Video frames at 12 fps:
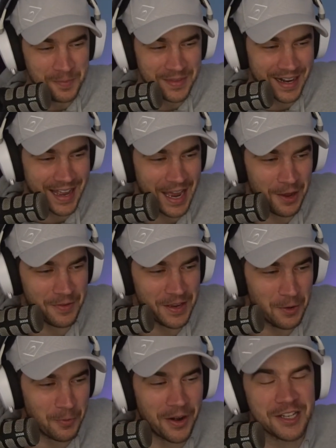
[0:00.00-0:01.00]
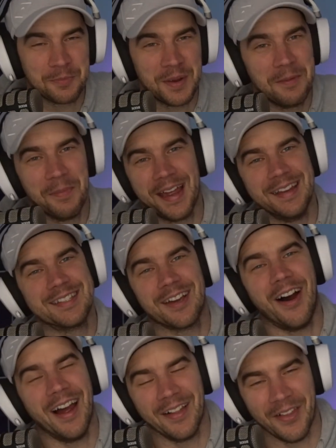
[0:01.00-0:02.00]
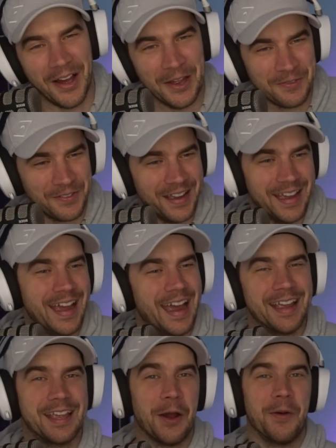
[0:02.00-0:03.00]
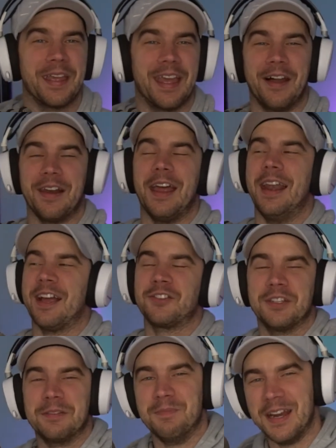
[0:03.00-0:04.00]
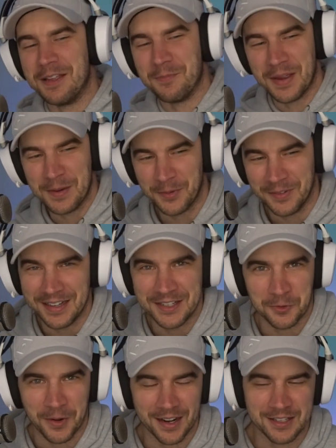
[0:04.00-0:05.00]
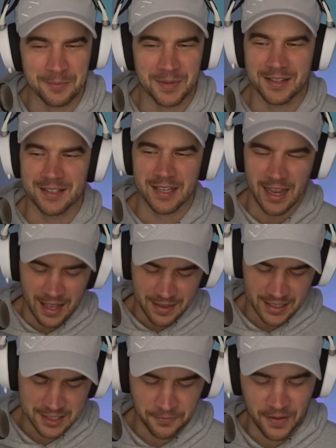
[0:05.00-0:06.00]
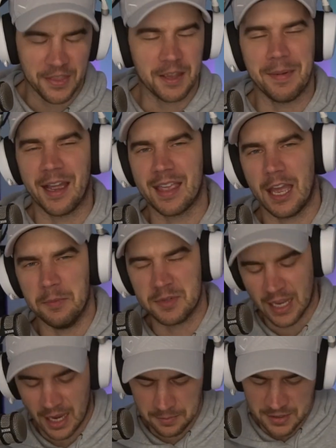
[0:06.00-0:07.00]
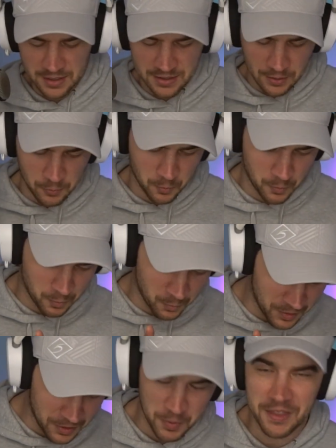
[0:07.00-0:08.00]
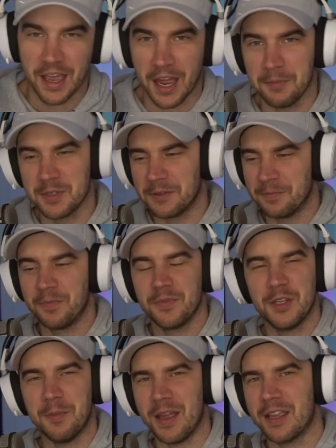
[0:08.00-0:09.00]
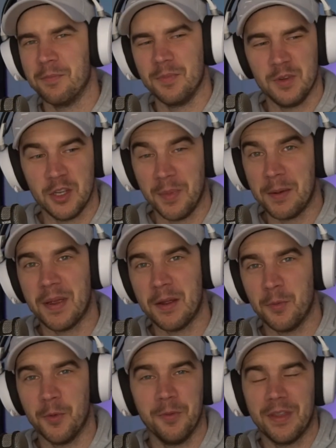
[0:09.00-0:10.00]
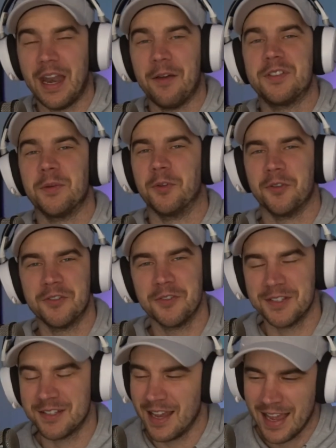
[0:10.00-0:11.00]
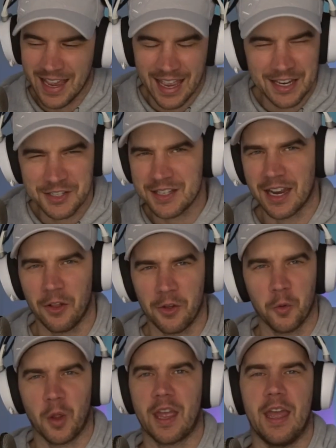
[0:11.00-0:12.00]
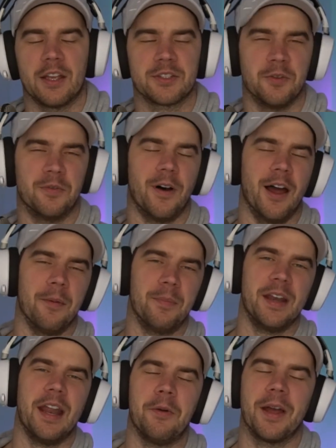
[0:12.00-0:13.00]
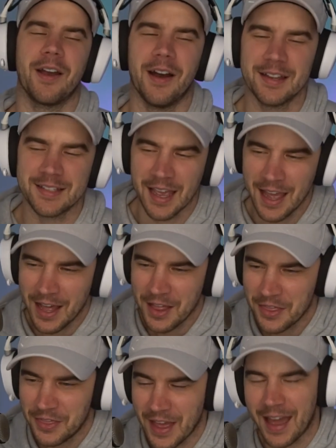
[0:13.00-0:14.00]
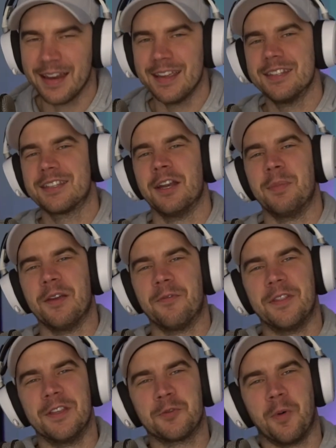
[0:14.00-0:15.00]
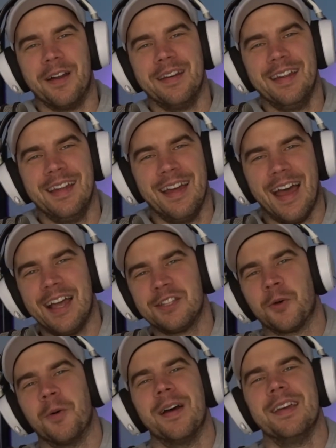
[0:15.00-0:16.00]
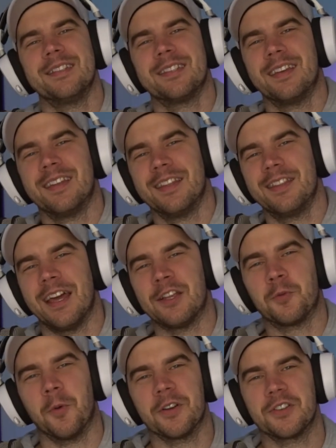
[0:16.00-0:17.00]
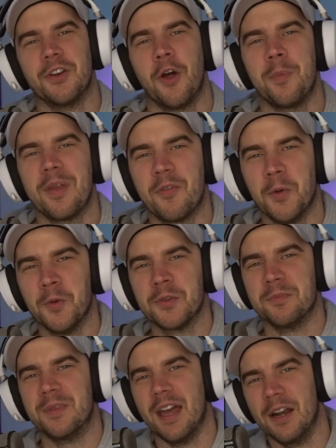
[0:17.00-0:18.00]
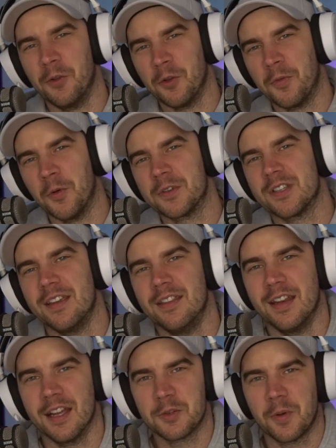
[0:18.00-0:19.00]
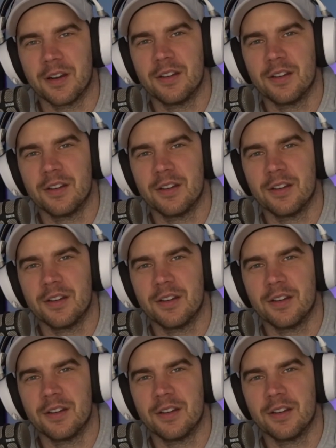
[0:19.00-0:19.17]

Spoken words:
that I have here where I spend my entire life and going out and actually meeting people and interacting because that's the fun thing about games. Games is with games, you meet people that have similar interests and you just get along like a house on fire. But anyway, guys, that is going to be it for this one. As always, thanks for watching. Hope you have an awesome day and I look forward to seeing the next one.